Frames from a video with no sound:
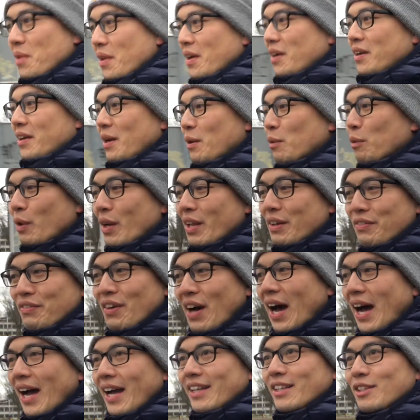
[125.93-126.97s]
okay, what if
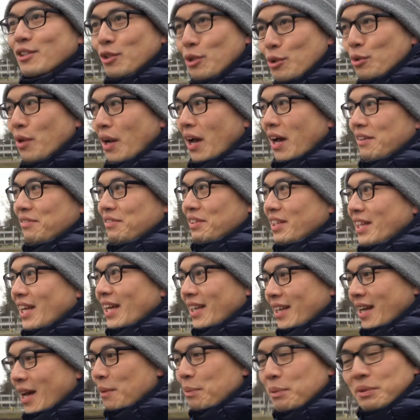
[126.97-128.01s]
I do have it
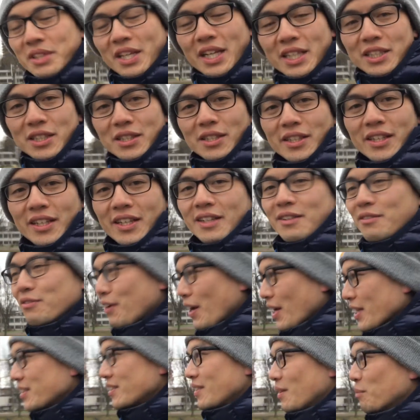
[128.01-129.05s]
and I potentially
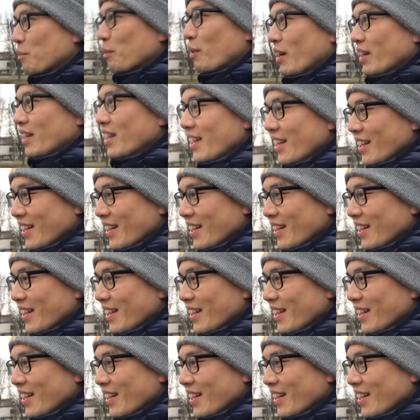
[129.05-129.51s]
infect someone?